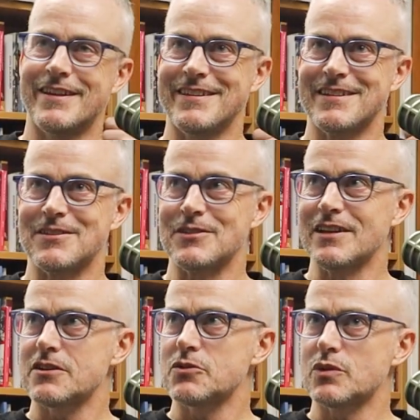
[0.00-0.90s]

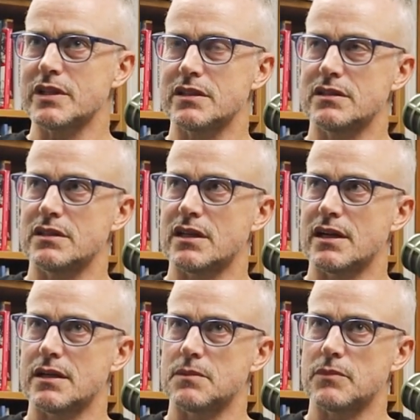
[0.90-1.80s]
No, we
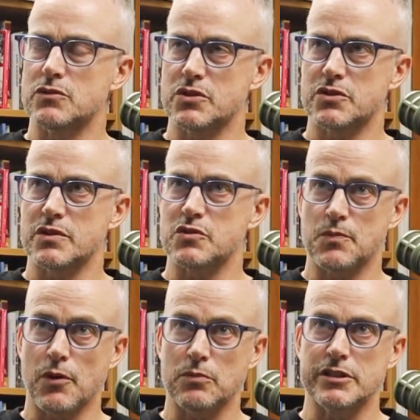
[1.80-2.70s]
it was
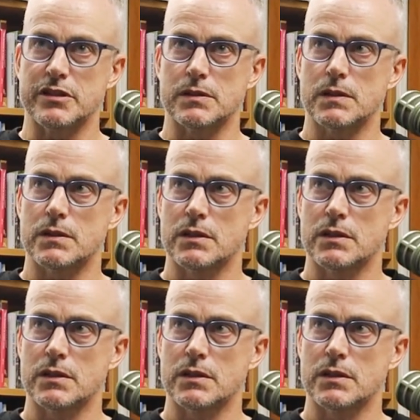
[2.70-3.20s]
probably a